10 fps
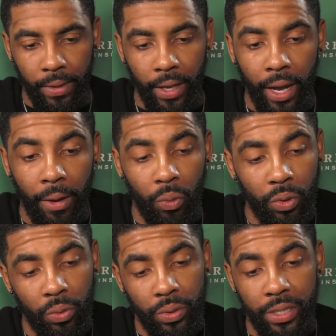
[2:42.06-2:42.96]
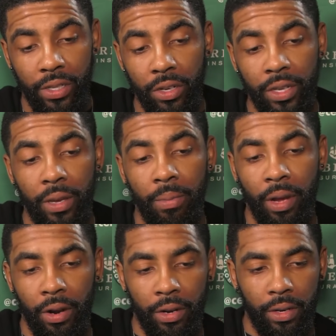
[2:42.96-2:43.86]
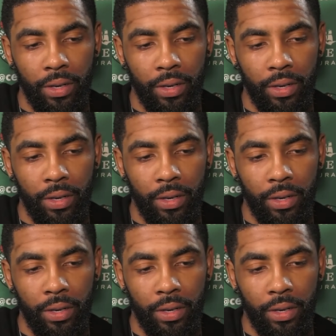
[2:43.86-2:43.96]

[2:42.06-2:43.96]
And yeah, well, we still can get better.